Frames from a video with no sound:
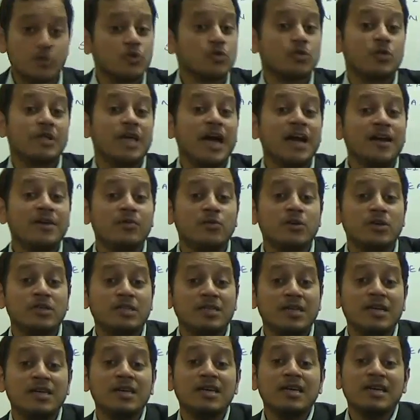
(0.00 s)
So that was
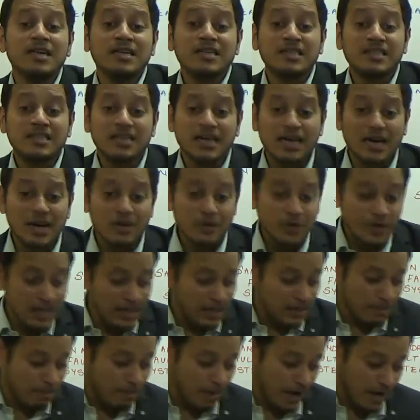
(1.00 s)
the
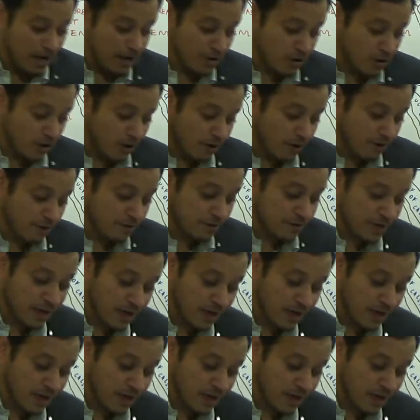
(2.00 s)
surrounding part of